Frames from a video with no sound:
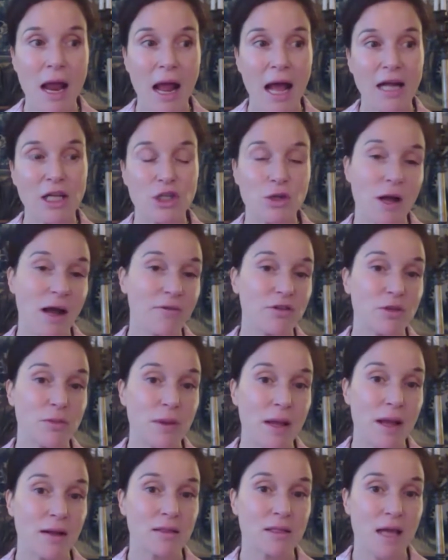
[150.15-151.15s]
and you have to
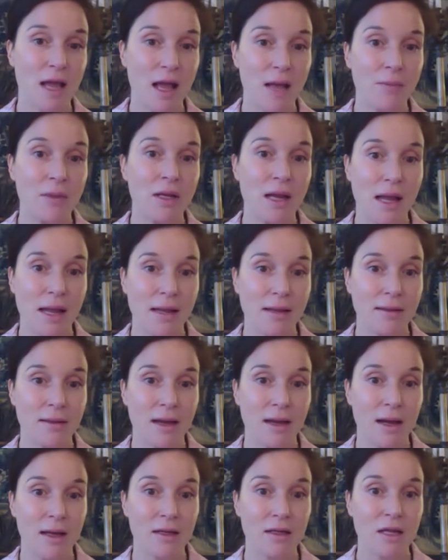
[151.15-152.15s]
be able to emulate
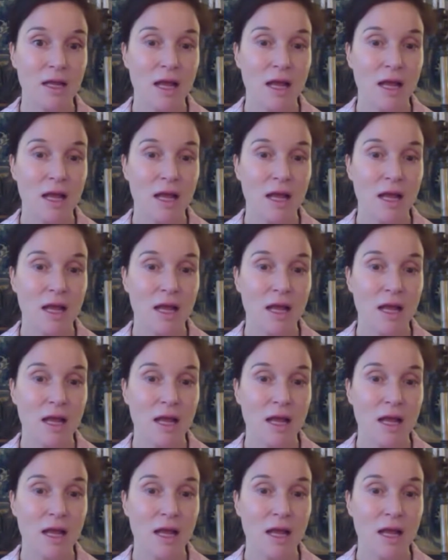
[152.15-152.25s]
that.